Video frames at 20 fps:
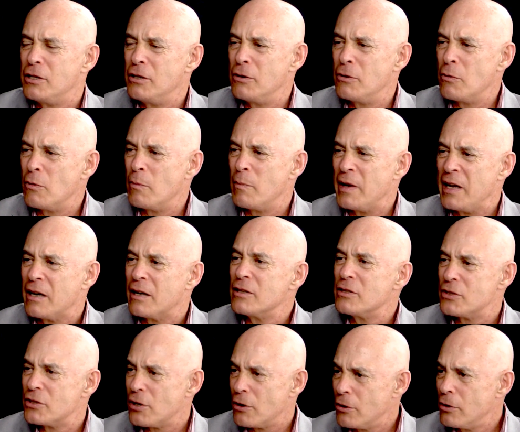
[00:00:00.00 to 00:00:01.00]
to be
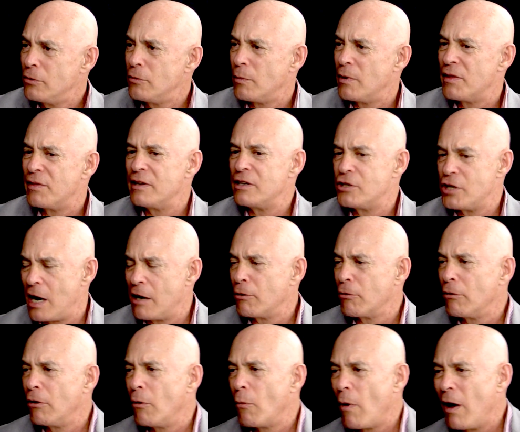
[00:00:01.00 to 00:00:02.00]
concerned with the
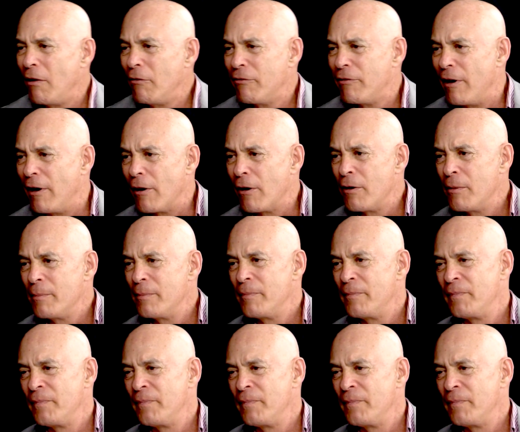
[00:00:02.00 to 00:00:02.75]
general welfare.